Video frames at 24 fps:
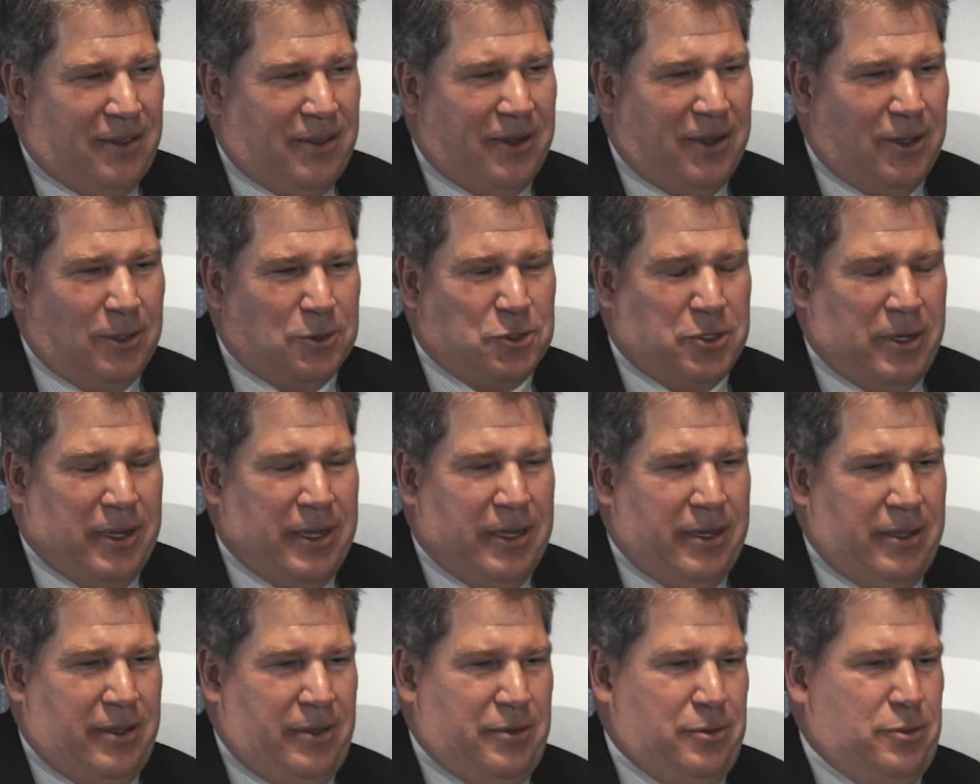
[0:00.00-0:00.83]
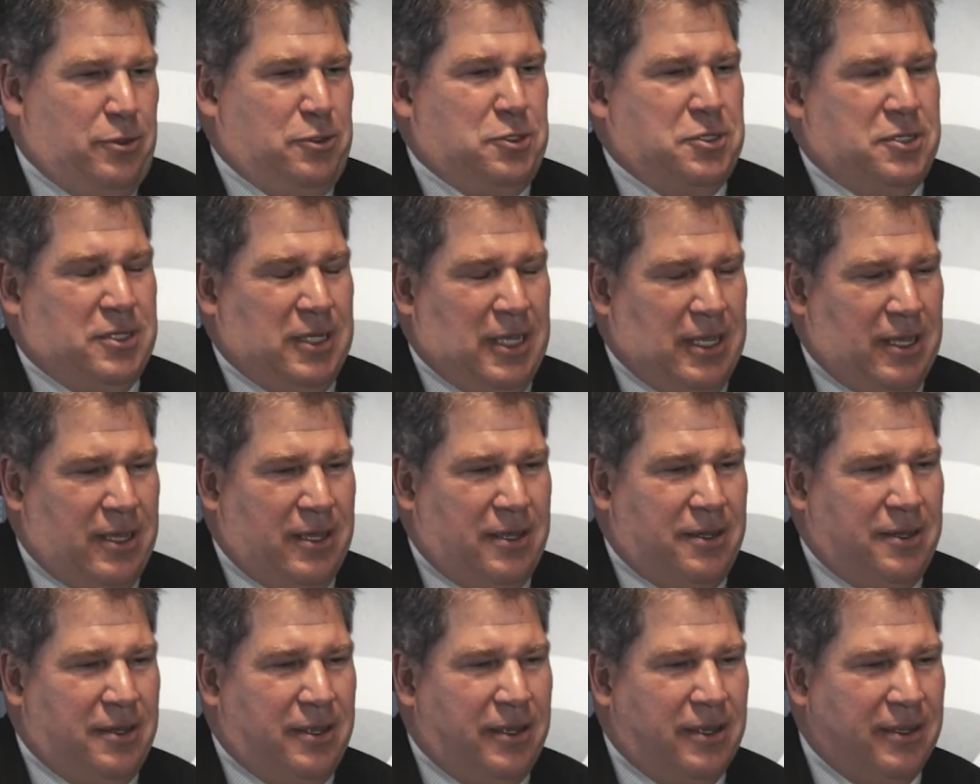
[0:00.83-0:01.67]
You know, trying to
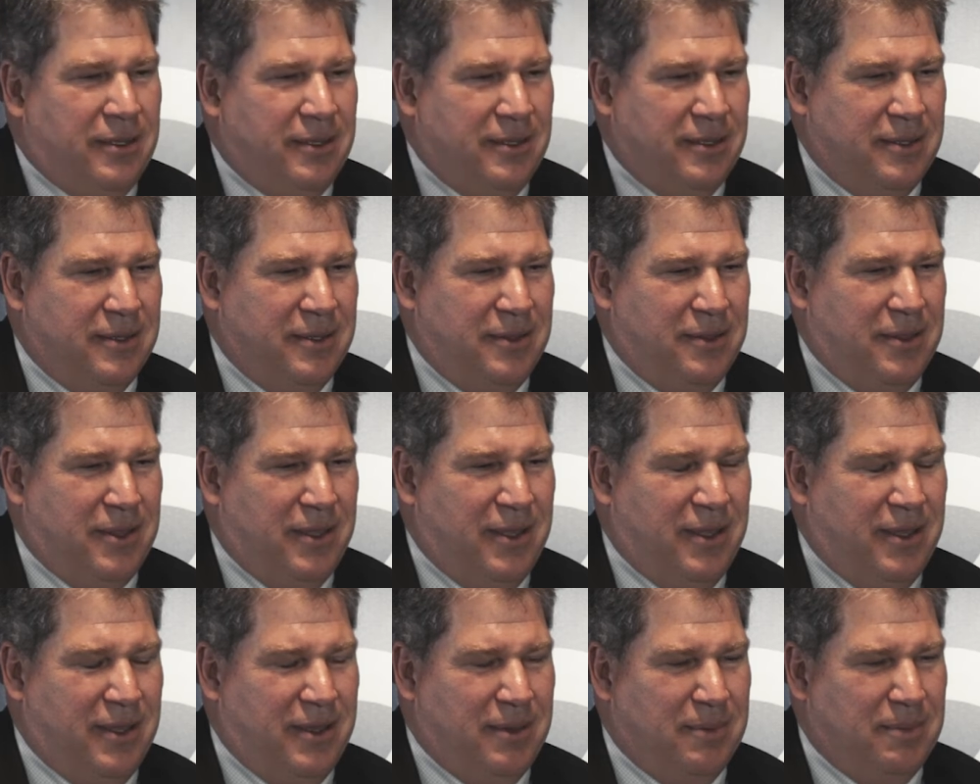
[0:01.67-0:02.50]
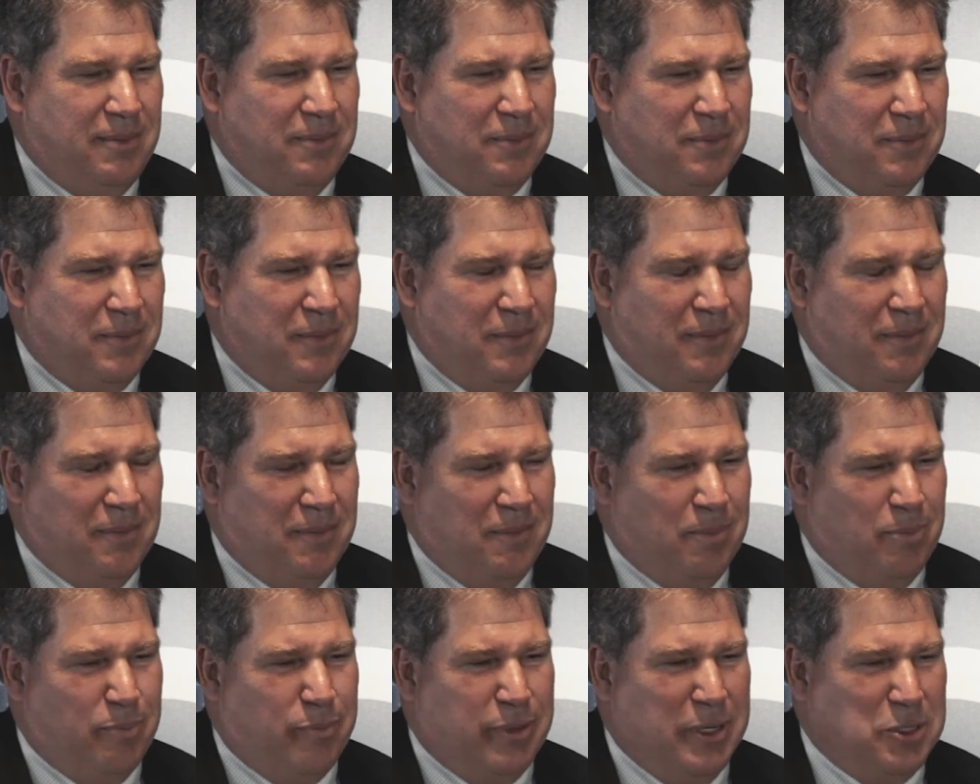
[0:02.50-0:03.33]
understand the
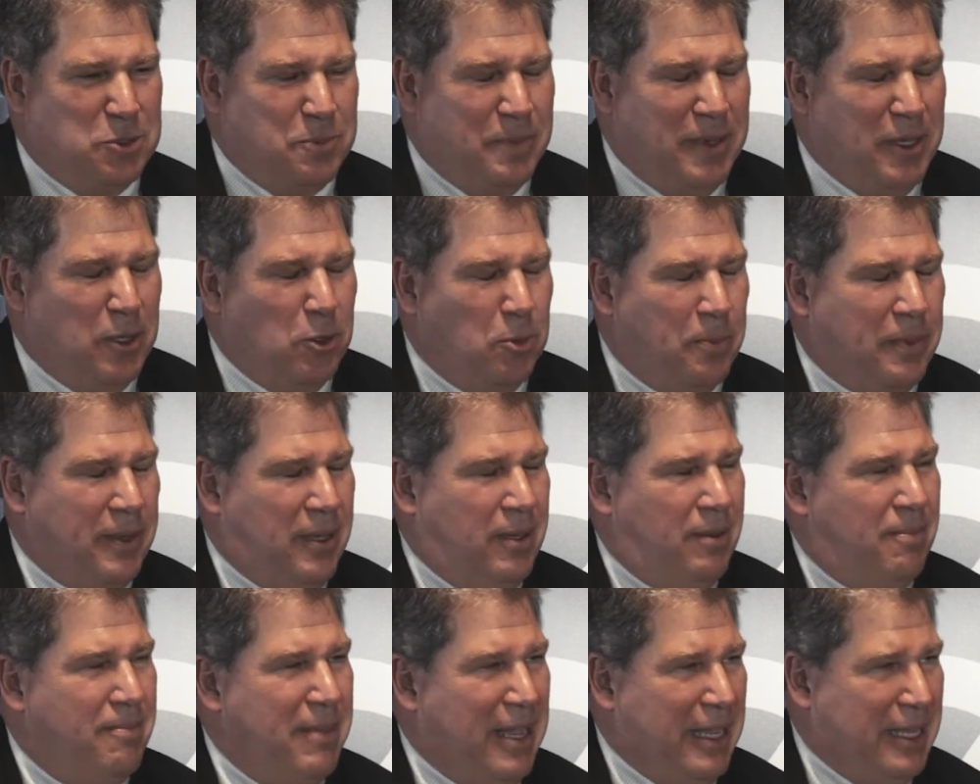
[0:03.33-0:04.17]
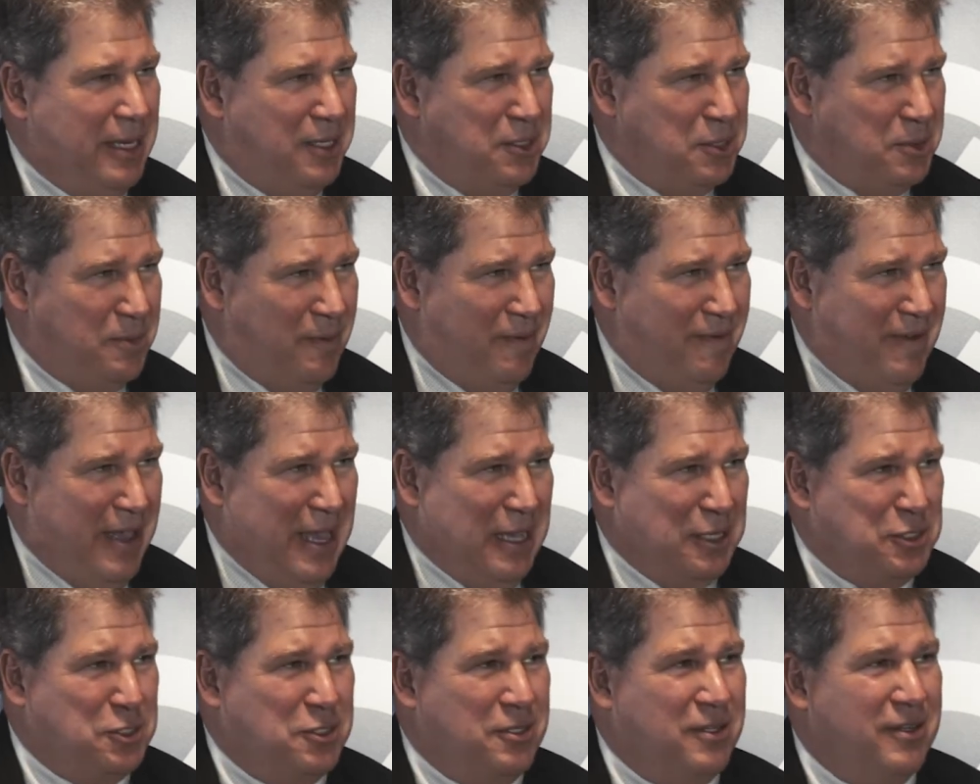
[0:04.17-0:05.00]
presbyopia mechanism of
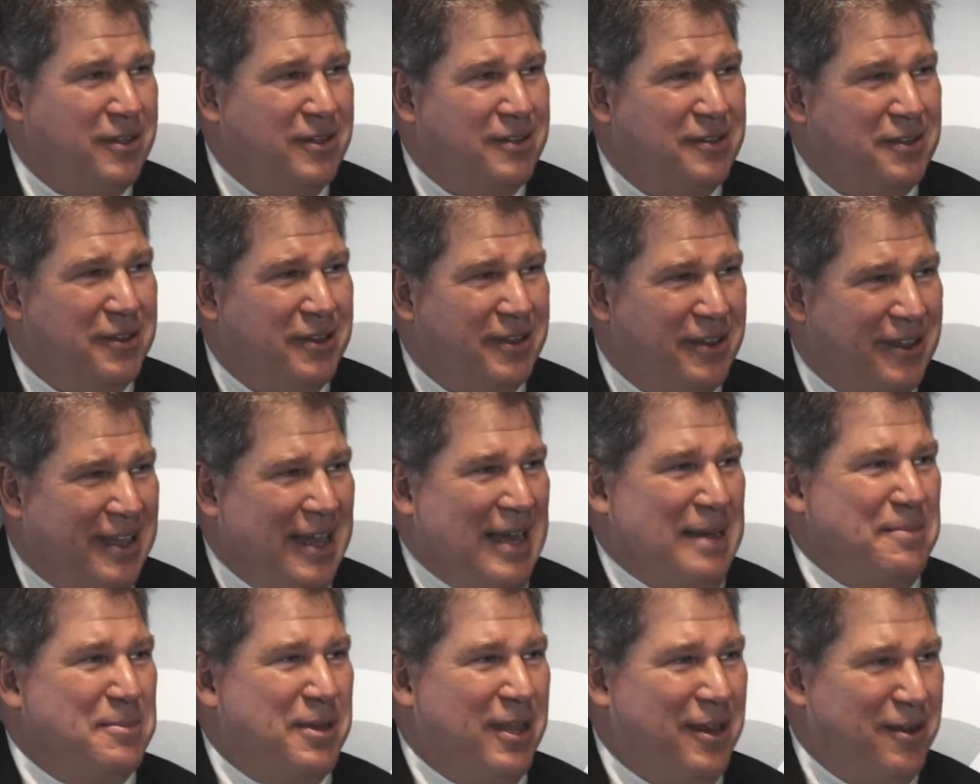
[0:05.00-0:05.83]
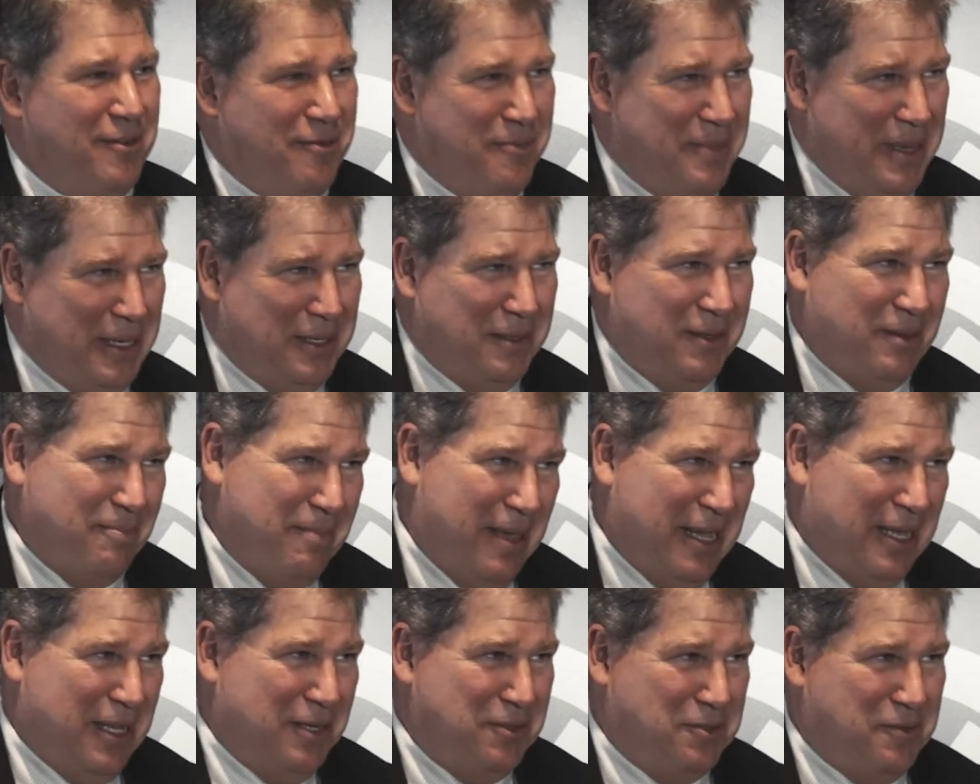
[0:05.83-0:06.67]
action and the accommodative
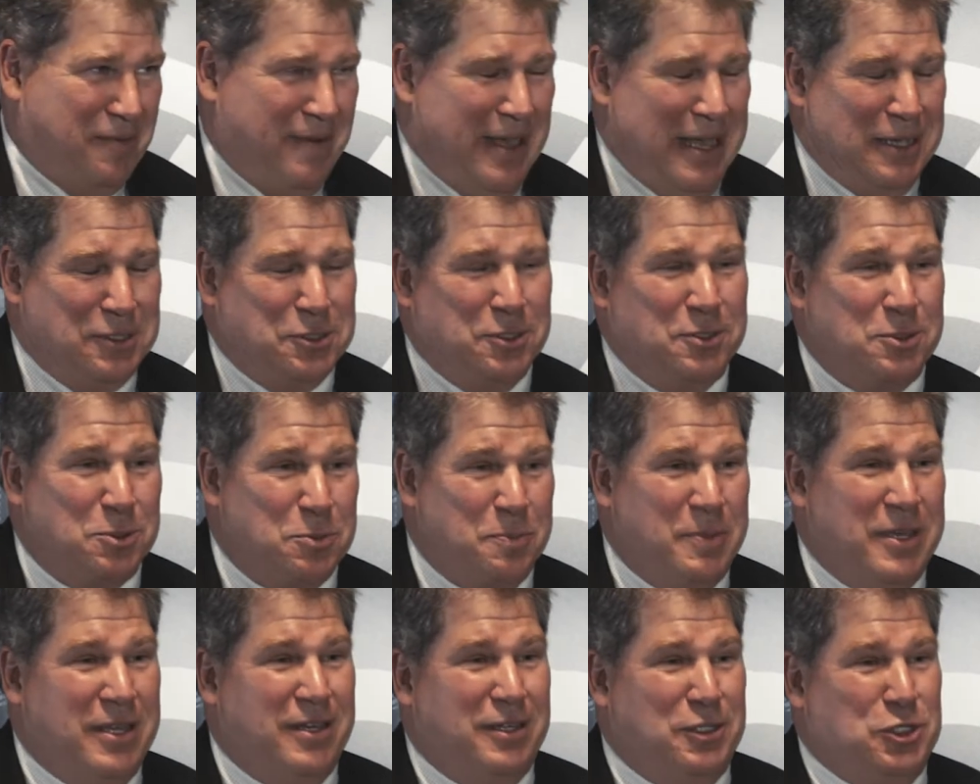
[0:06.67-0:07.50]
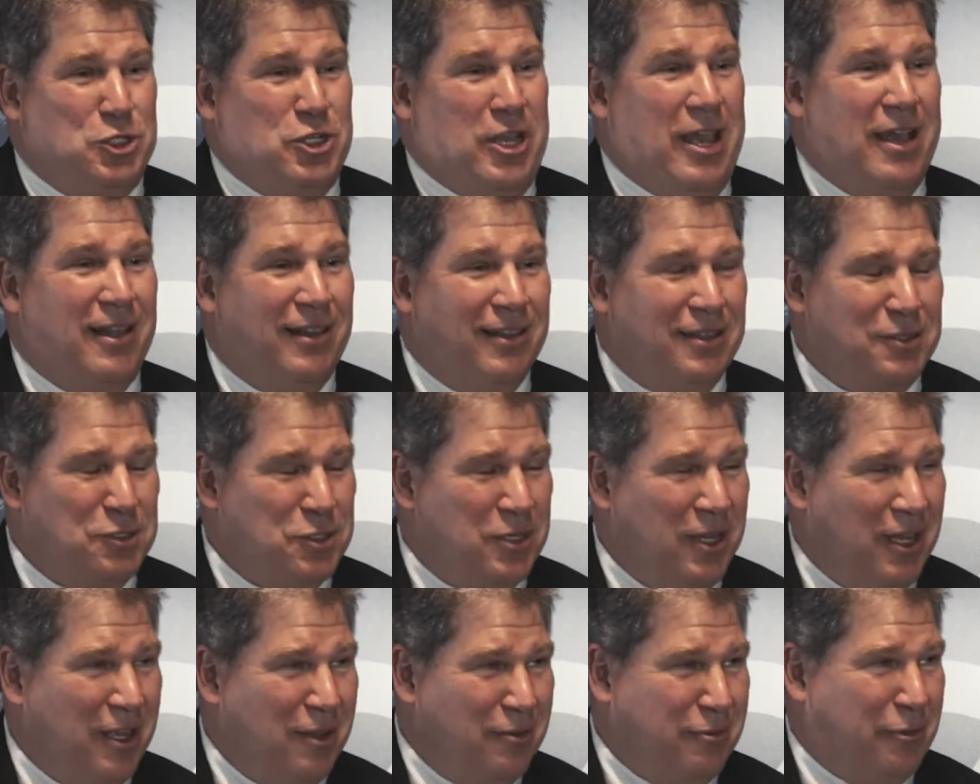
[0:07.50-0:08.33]
mechanism of action has been a
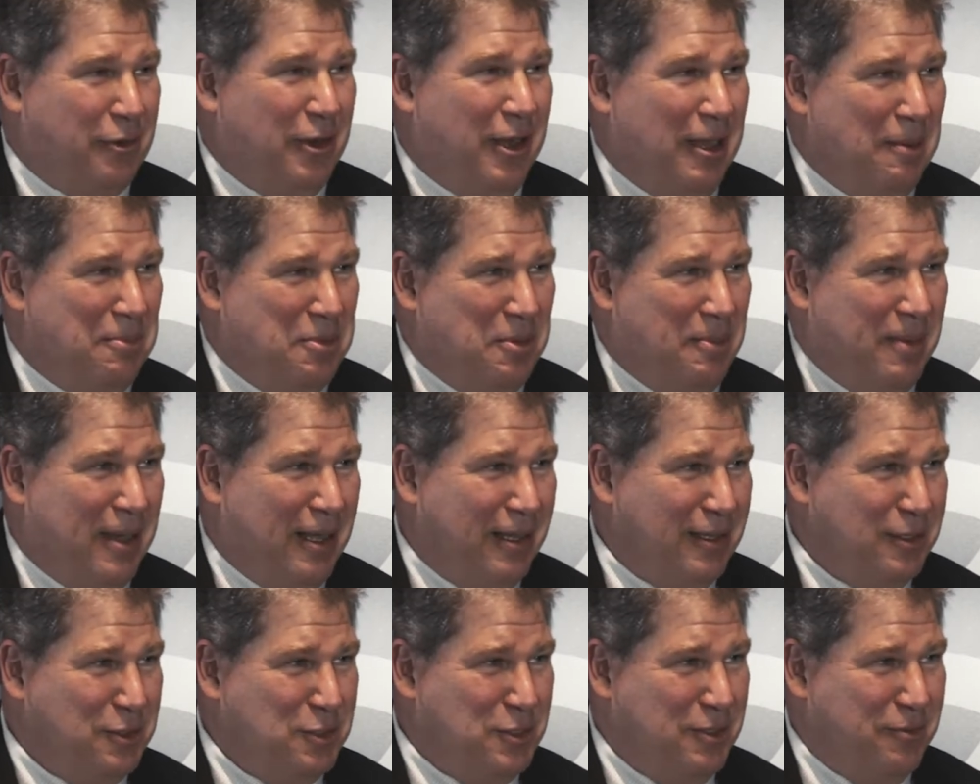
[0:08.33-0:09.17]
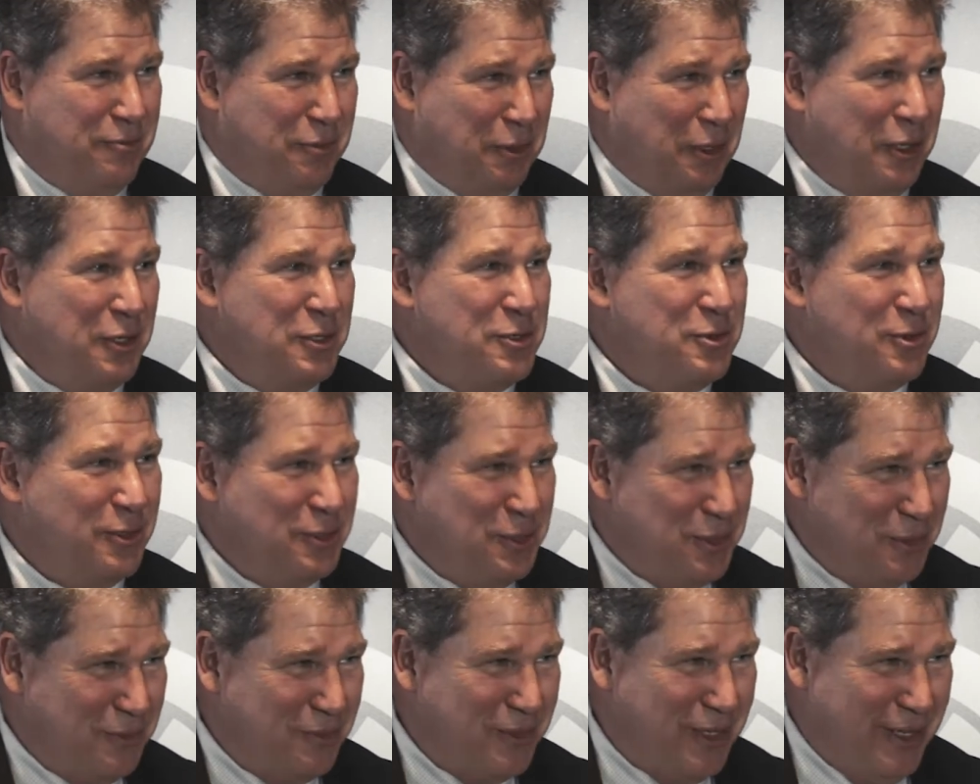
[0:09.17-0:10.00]
challenge for ophthalmology for
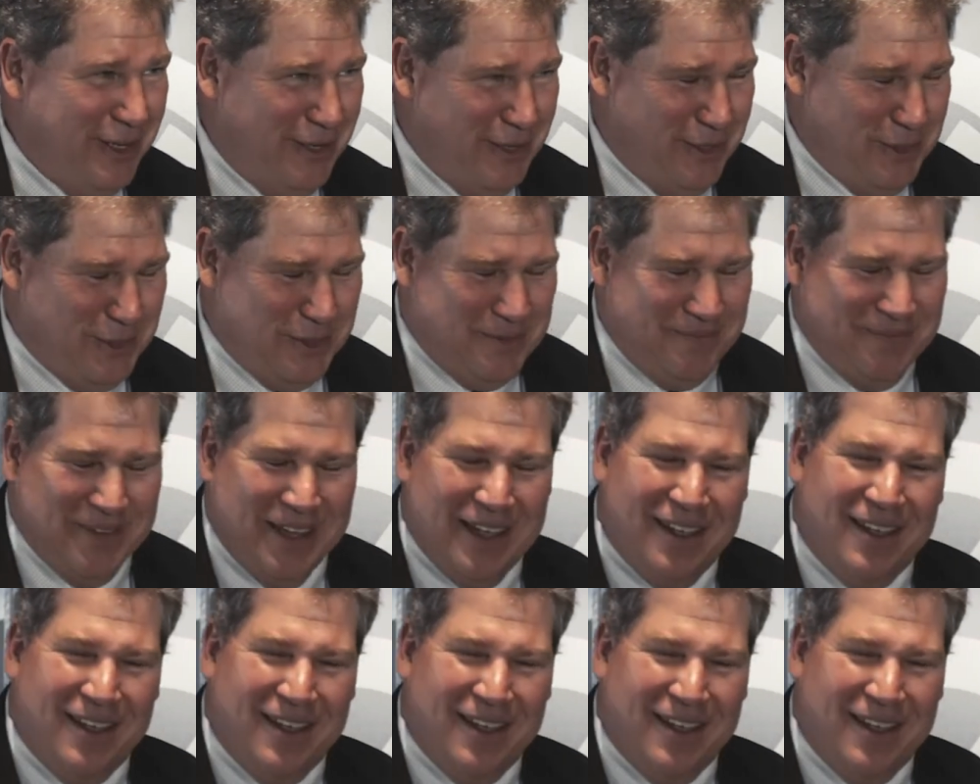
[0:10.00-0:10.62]
hundreds of years.